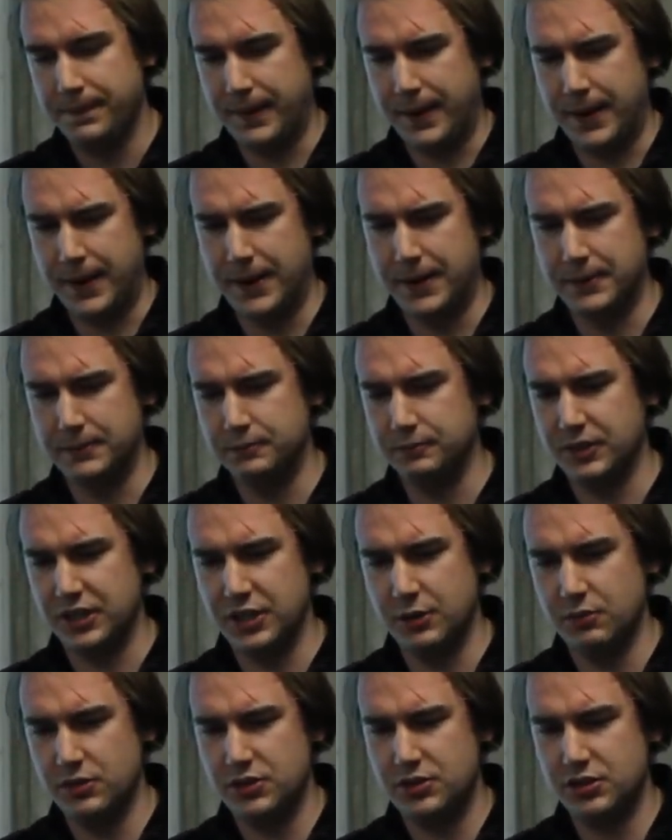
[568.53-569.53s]
Um,
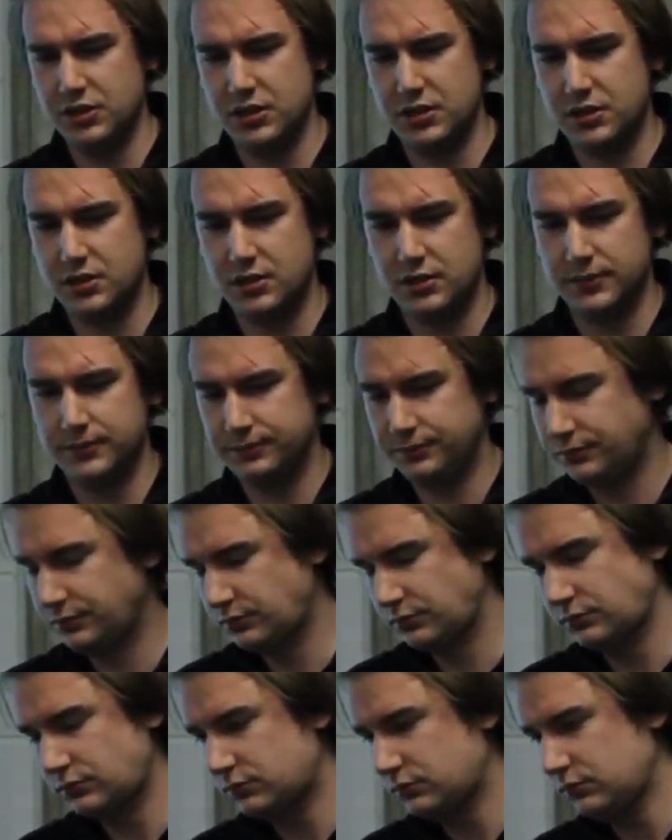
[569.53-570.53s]
he was just,
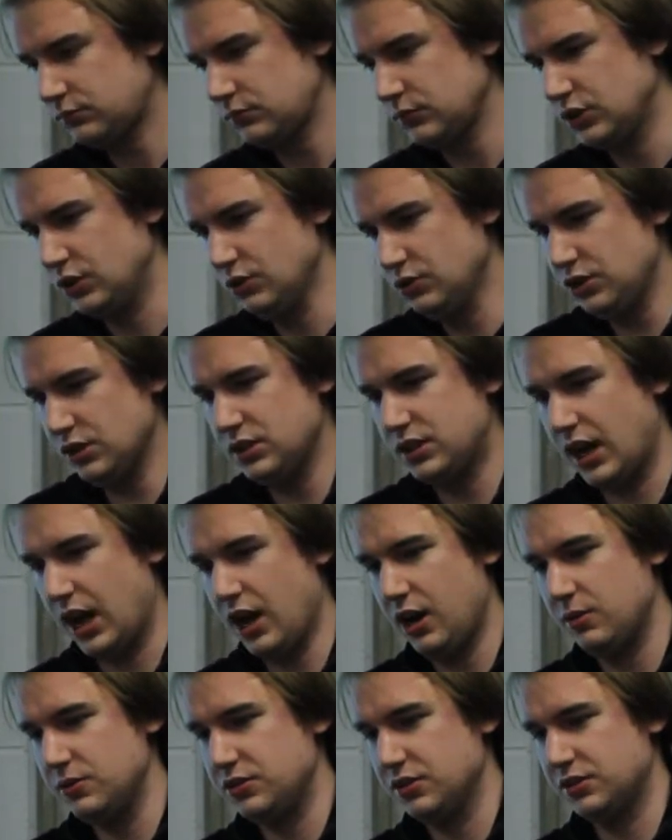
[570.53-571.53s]
Hu
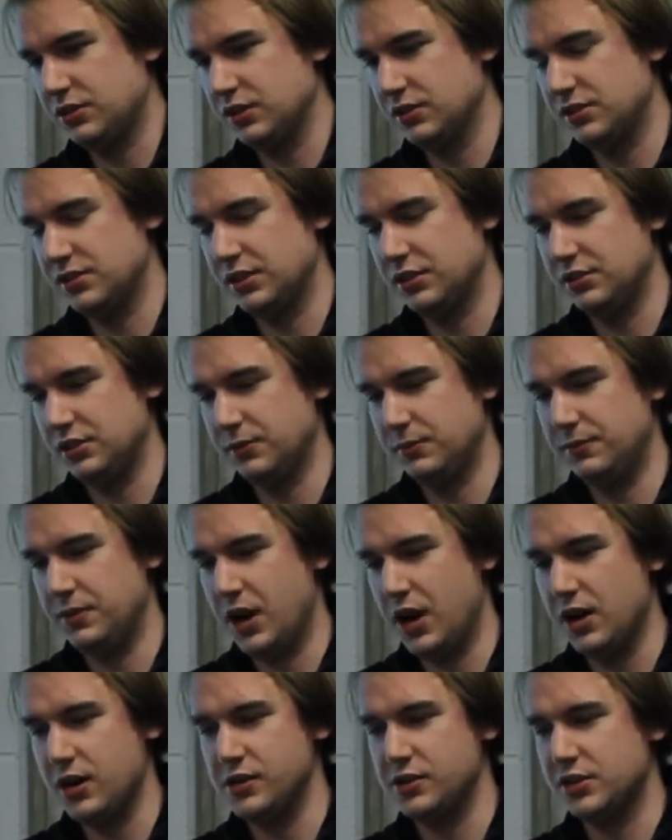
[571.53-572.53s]
Jintao was just considered a
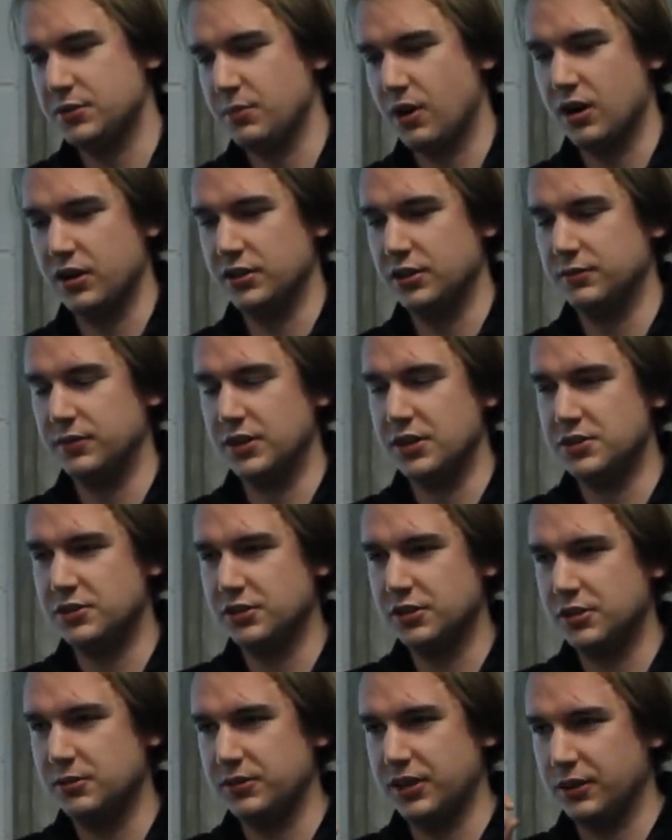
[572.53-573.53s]
very smart
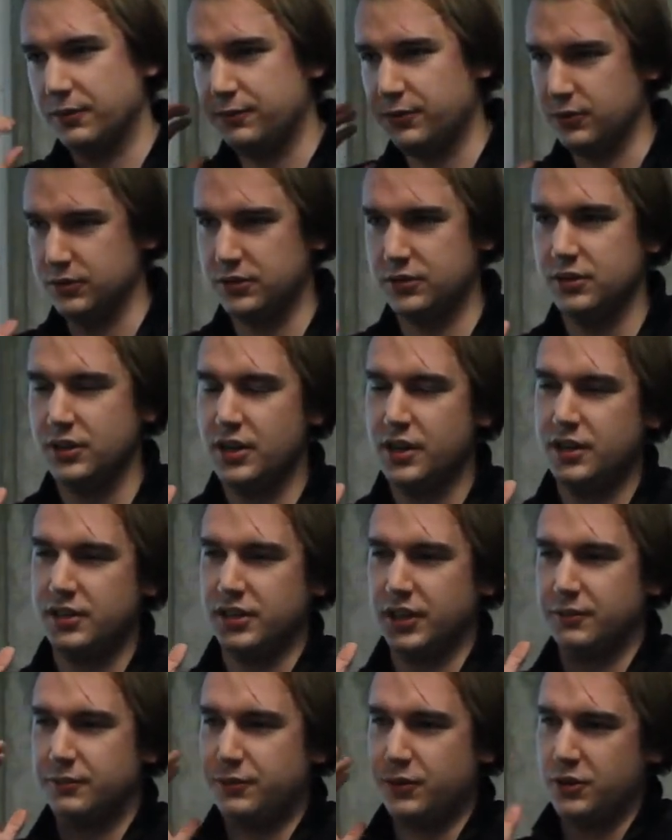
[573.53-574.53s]
individual, like pho
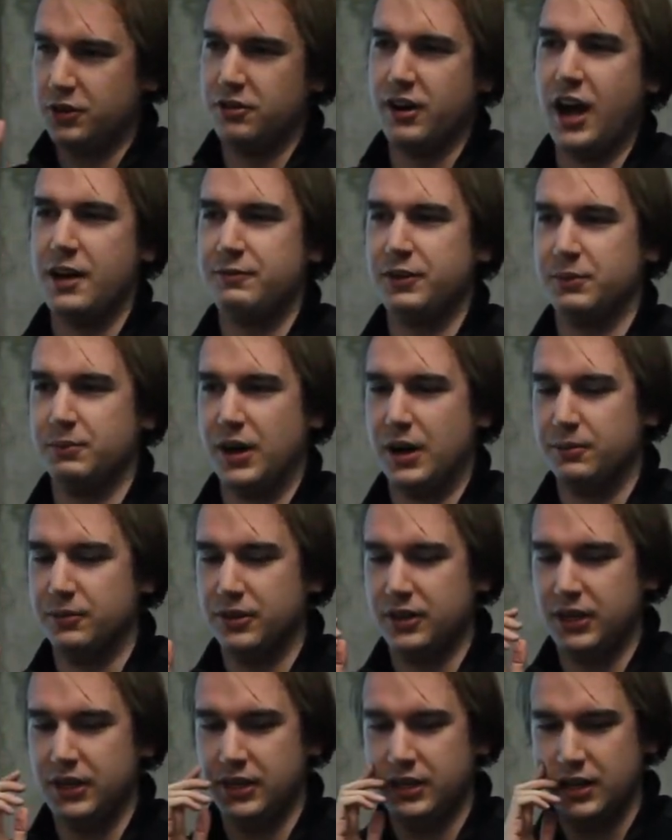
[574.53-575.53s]
like photographic
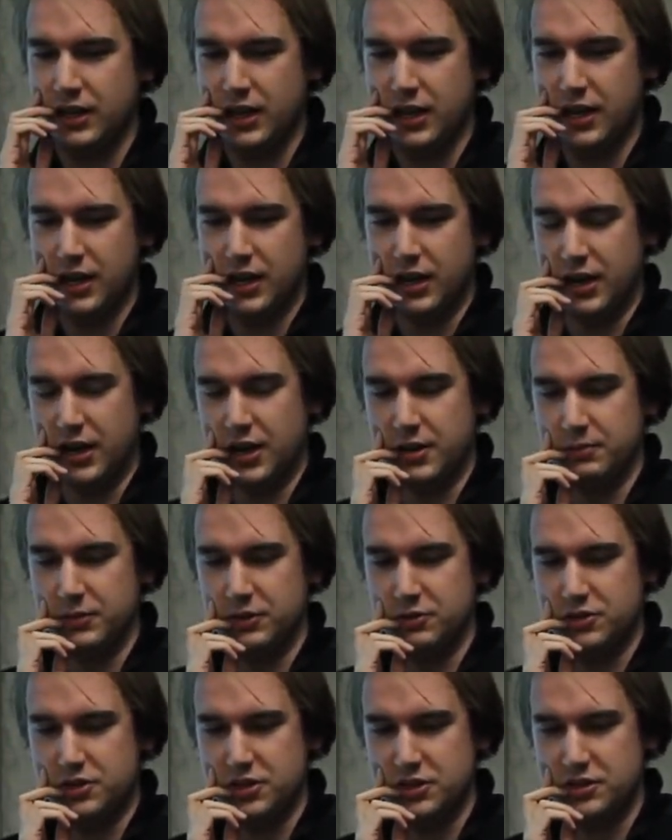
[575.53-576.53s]
memory. Um, he
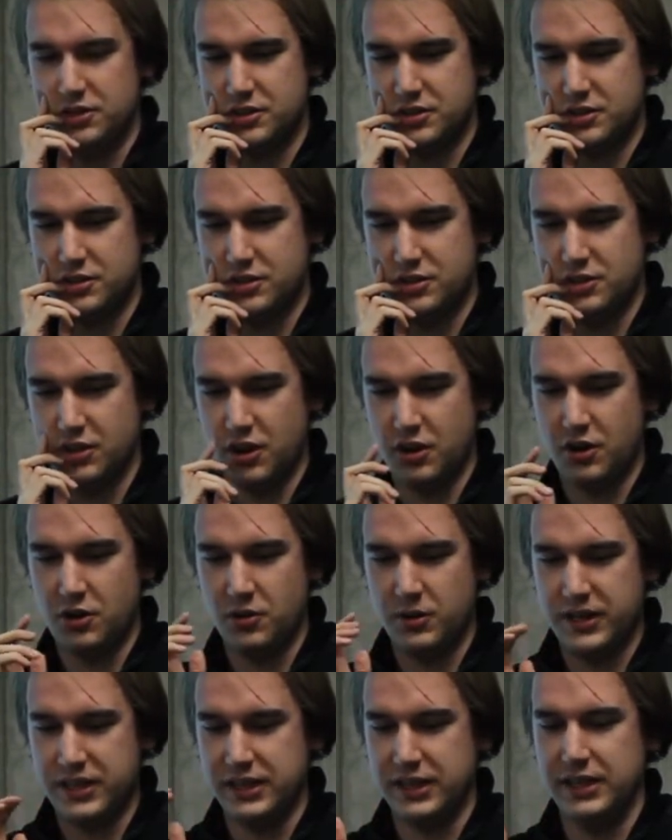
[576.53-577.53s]
was just
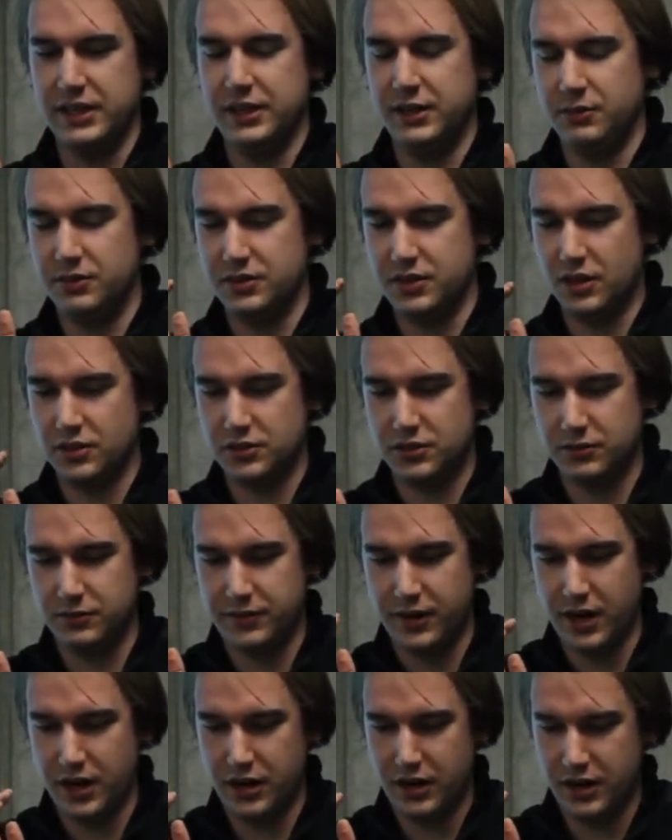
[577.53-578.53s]
so keen. He was also
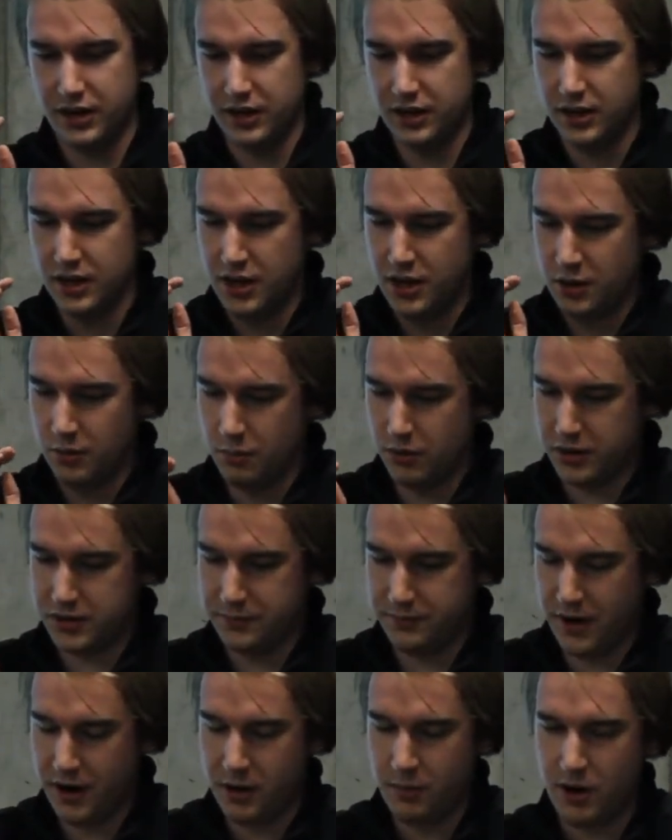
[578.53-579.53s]
very, worked
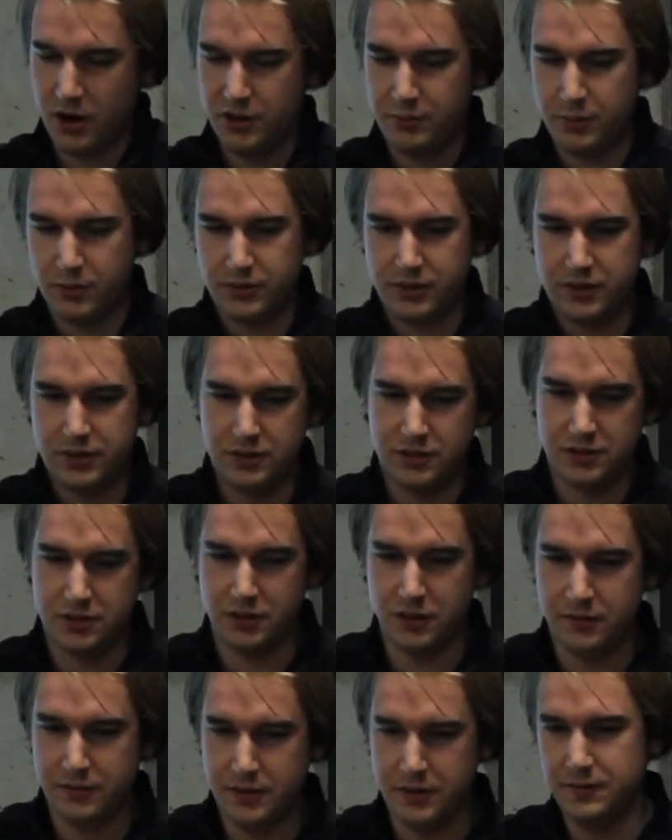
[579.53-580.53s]
very well with both
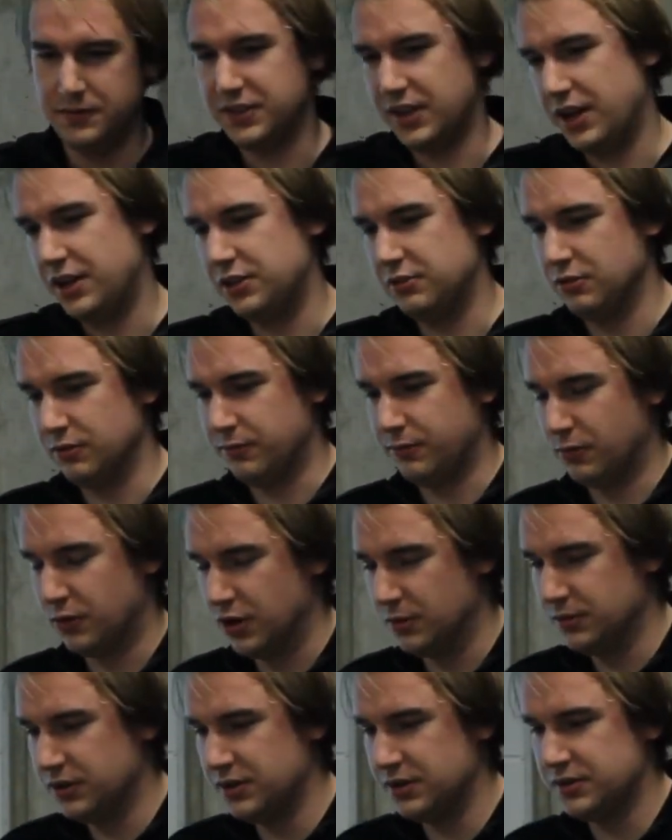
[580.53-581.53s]
conservatives and the
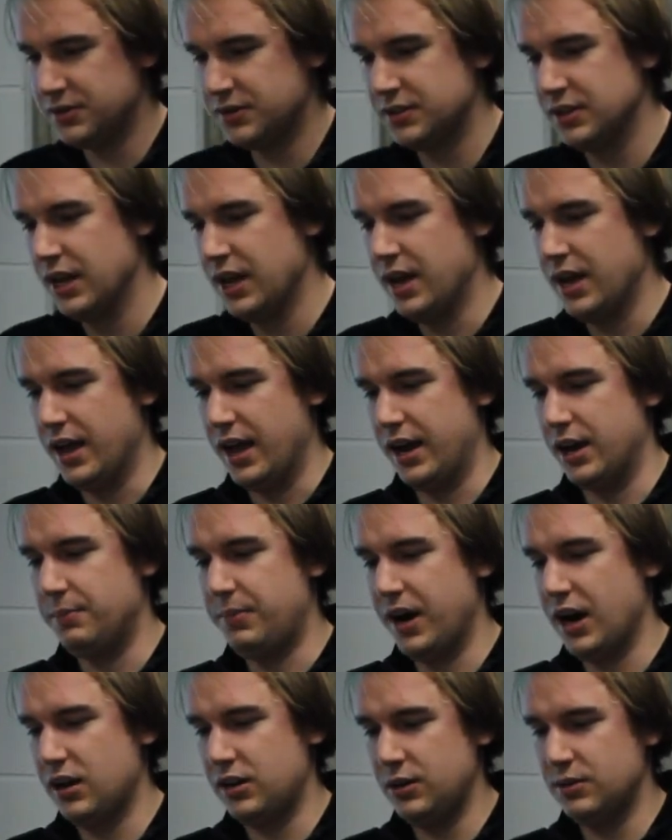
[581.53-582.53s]
reformers. And
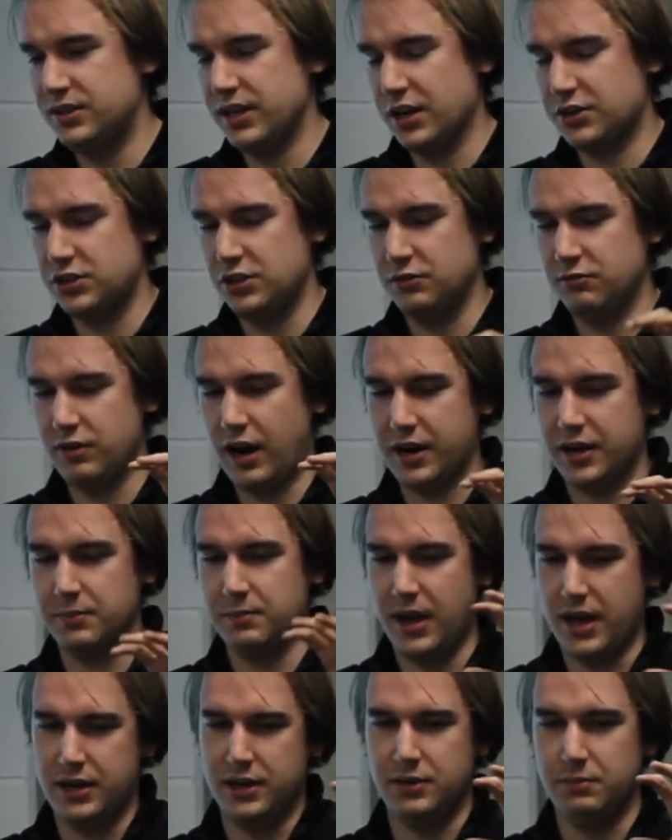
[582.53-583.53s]
apparently he was actually
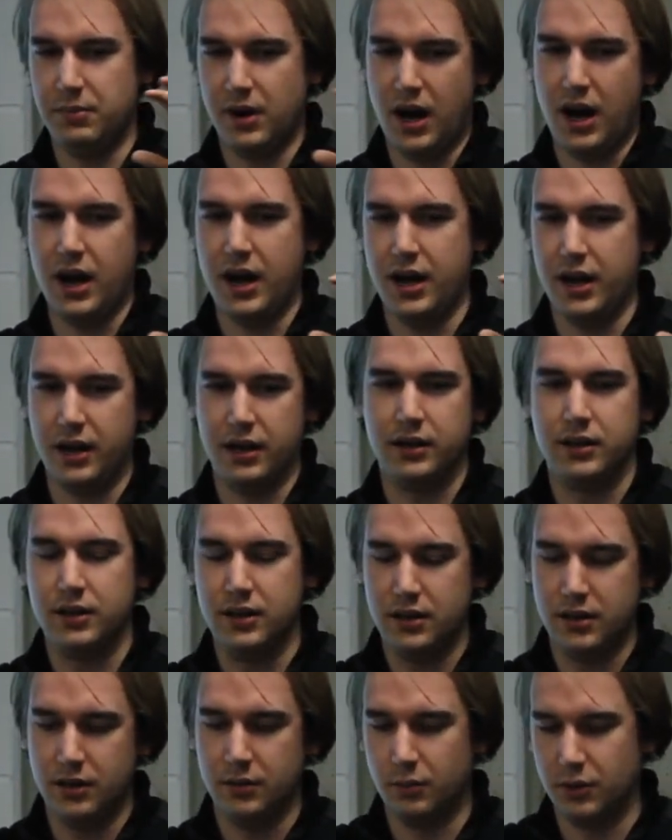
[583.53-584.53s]
recommended by
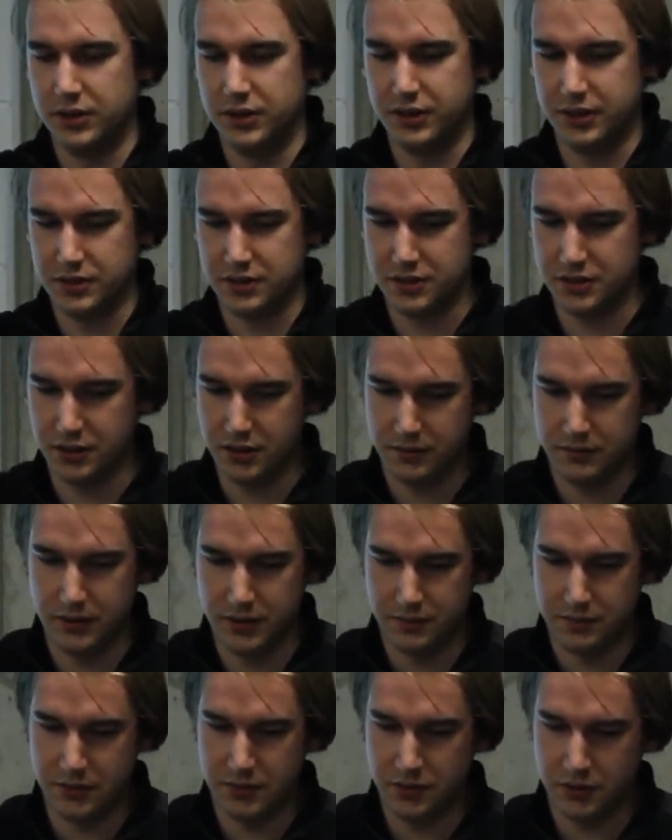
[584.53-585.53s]
one of the
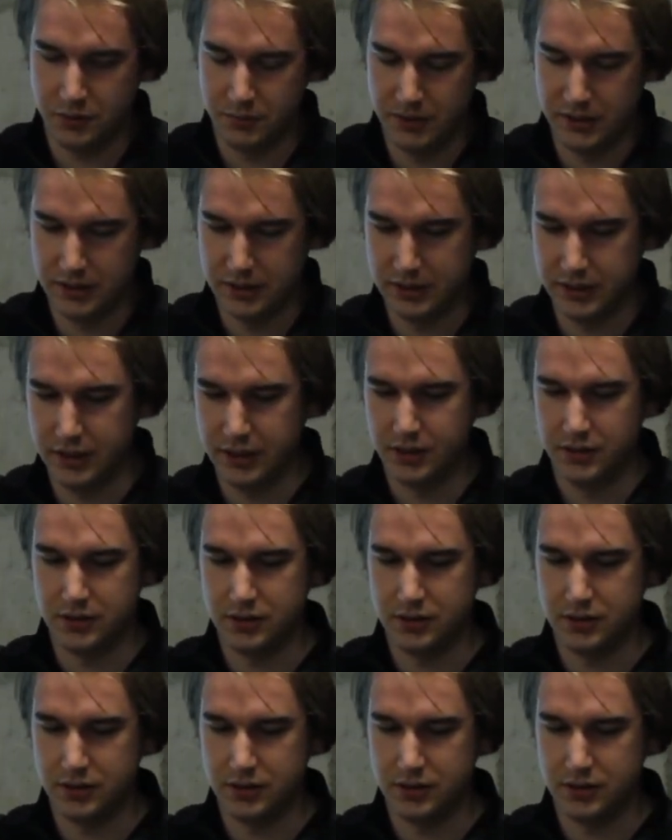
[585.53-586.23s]
conservatives to be the leader.